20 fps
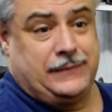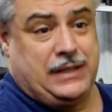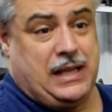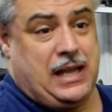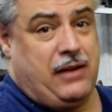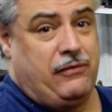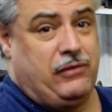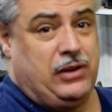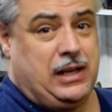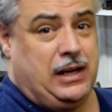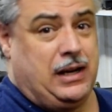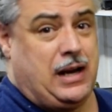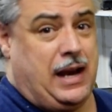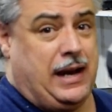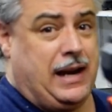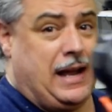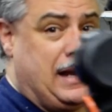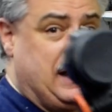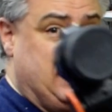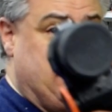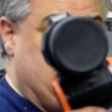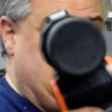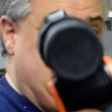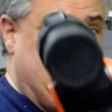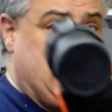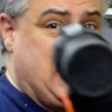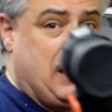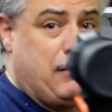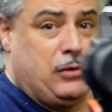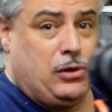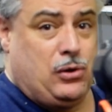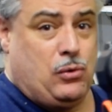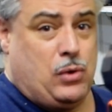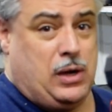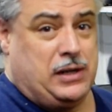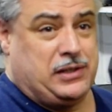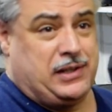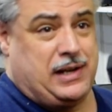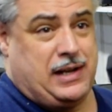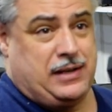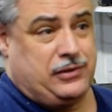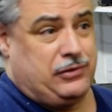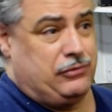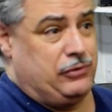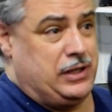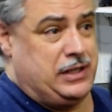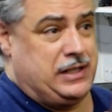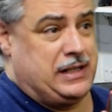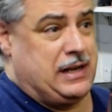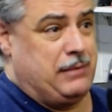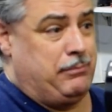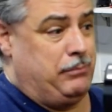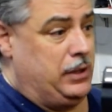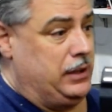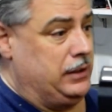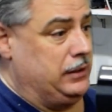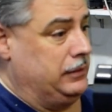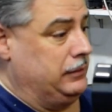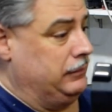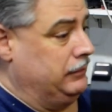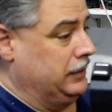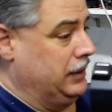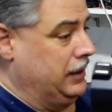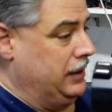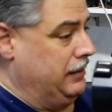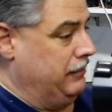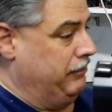Everything I got, even that camera you're watching, has a reset button.